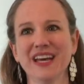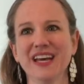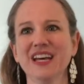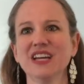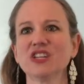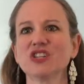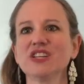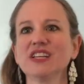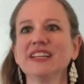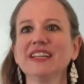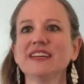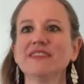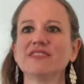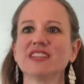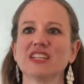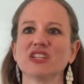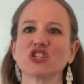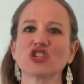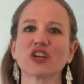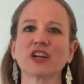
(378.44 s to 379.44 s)
She lived
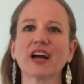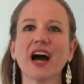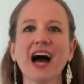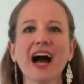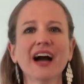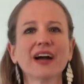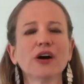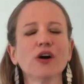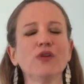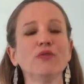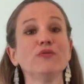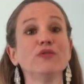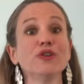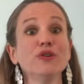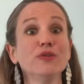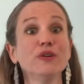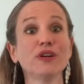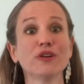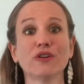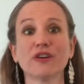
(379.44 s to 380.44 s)
in Chicago, New
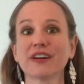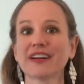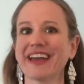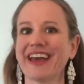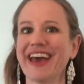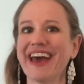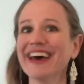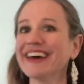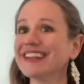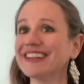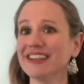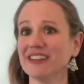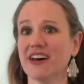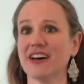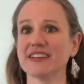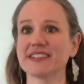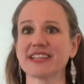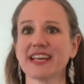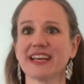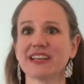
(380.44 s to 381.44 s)
York, and
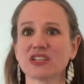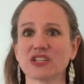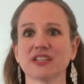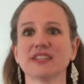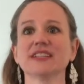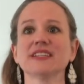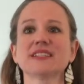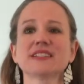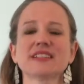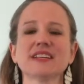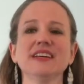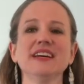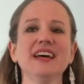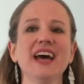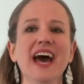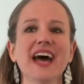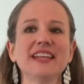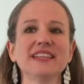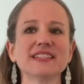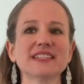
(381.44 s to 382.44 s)
Los Angeles
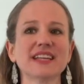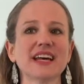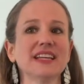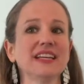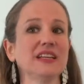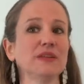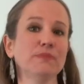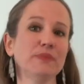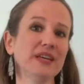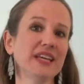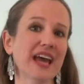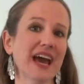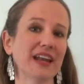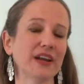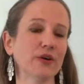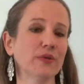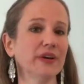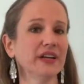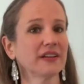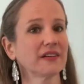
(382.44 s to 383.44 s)
and studied
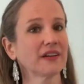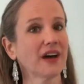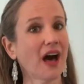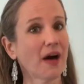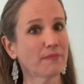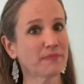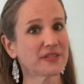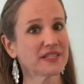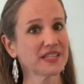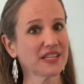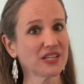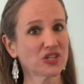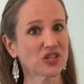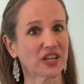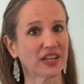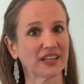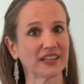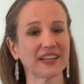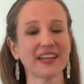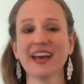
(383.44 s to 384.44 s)
piano and composition
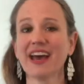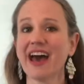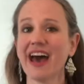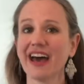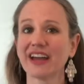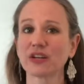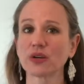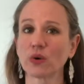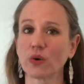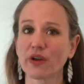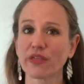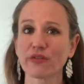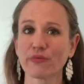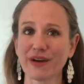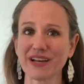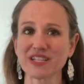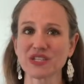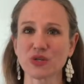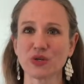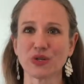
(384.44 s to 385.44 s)
at
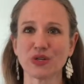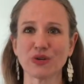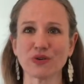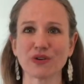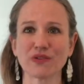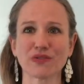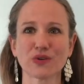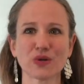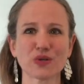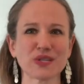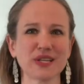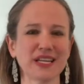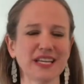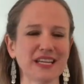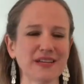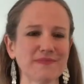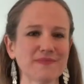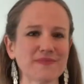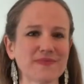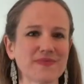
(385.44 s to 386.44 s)
Northwestern University.
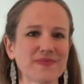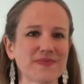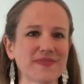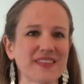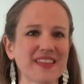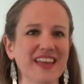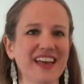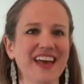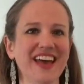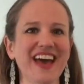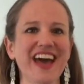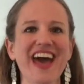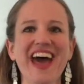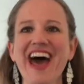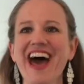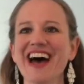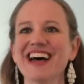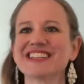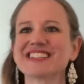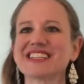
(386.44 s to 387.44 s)

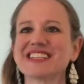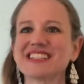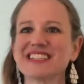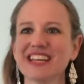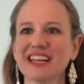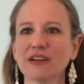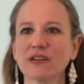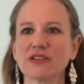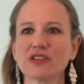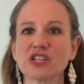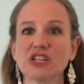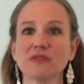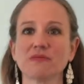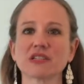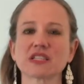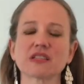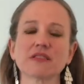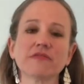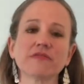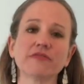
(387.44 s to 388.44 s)
As a singer, she was
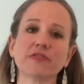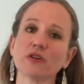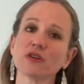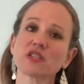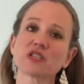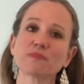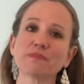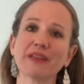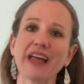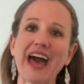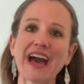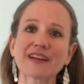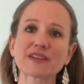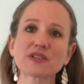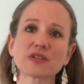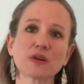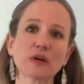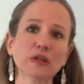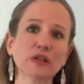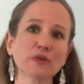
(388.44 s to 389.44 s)
the first Black
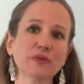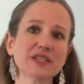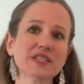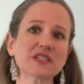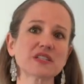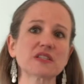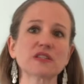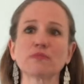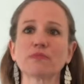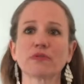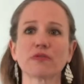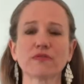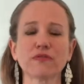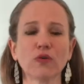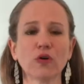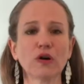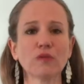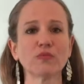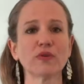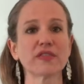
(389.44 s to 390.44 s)
soloist to
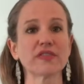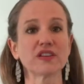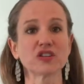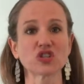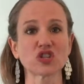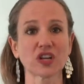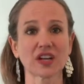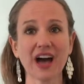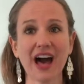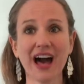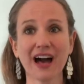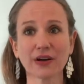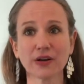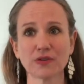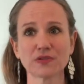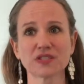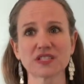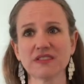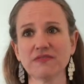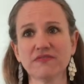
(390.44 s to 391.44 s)
perform with the Chicago
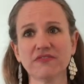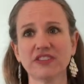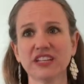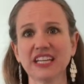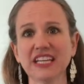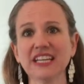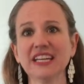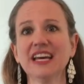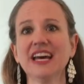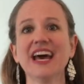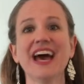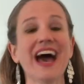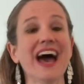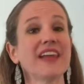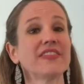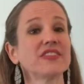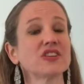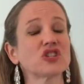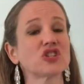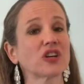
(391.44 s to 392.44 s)
Symphony at
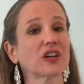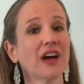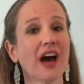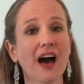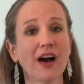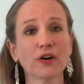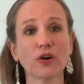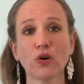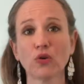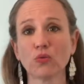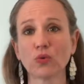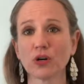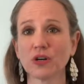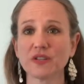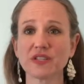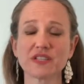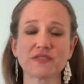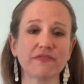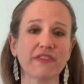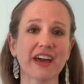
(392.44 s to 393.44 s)
the Chicago
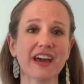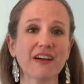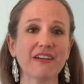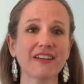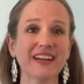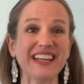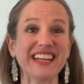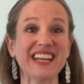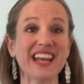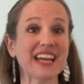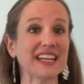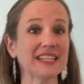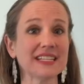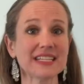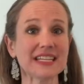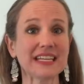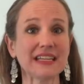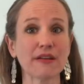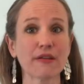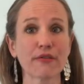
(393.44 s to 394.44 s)
World's Fair in
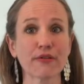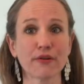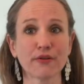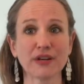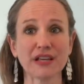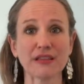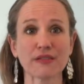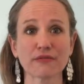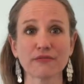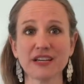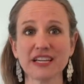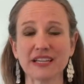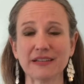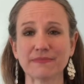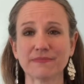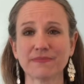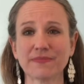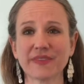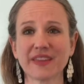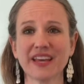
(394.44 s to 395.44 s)
1933.
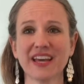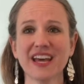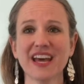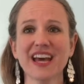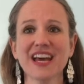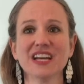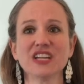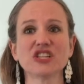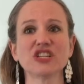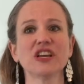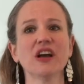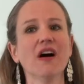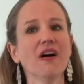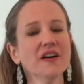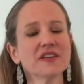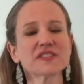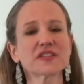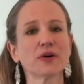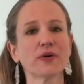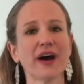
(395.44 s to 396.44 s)
She
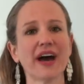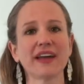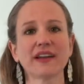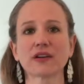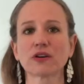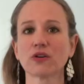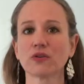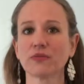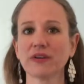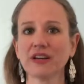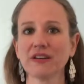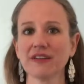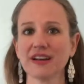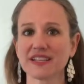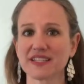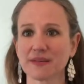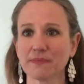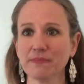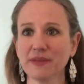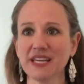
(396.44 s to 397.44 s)
also had a career
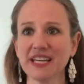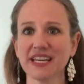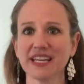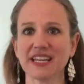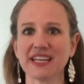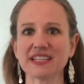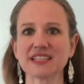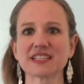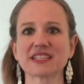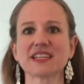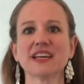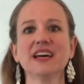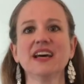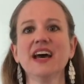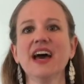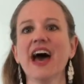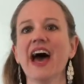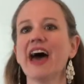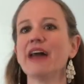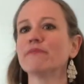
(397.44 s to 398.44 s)
as a pianist
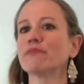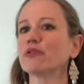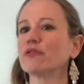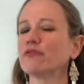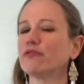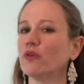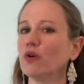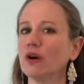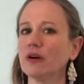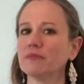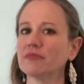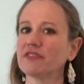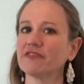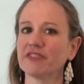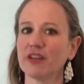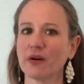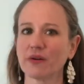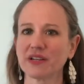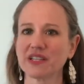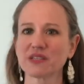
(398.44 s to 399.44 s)
and performed
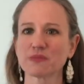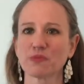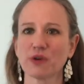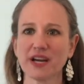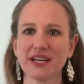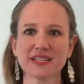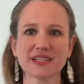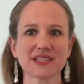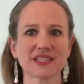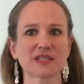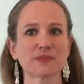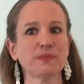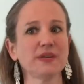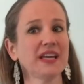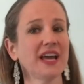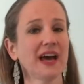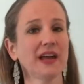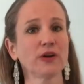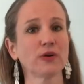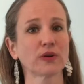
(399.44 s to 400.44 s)
Florence Price's
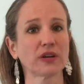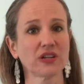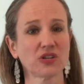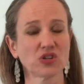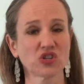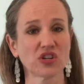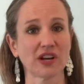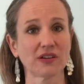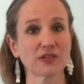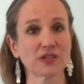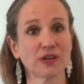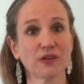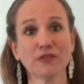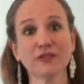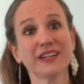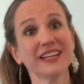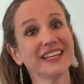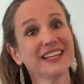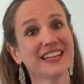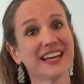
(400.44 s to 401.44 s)
piano concerto
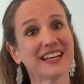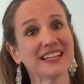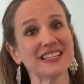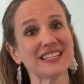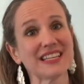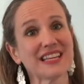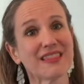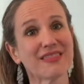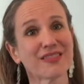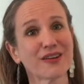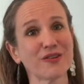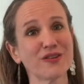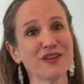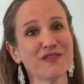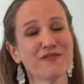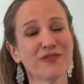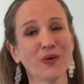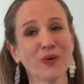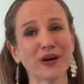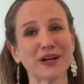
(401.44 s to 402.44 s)
in
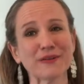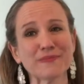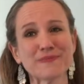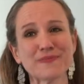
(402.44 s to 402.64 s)
1934.